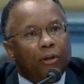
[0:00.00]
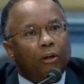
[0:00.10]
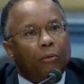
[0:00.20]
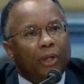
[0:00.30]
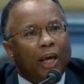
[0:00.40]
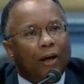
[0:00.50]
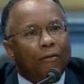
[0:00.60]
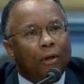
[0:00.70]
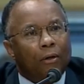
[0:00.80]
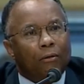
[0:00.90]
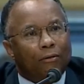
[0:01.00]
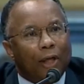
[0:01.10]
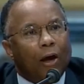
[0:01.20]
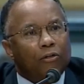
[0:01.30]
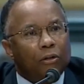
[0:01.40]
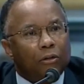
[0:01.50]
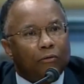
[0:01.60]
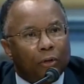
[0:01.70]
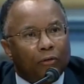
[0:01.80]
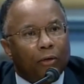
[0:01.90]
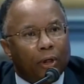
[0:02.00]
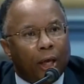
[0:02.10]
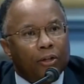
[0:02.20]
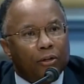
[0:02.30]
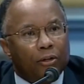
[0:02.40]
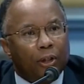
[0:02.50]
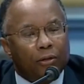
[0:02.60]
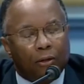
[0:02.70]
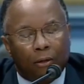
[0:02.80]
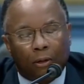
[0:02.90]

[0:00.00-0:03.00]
Here we have thousands of different agencies.